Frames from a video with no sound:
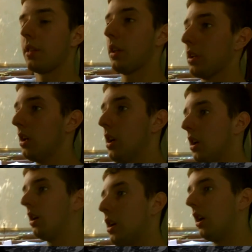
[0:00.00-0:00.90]
I think,
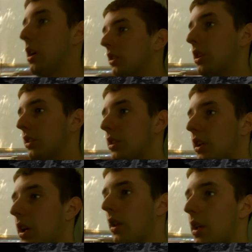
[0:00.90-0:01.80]
as you're going to
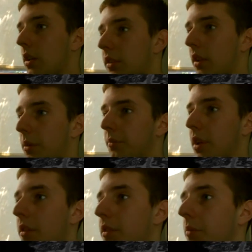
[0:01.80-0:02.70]
see here, there's
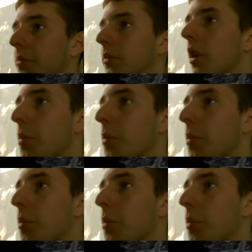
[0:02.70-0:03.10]
some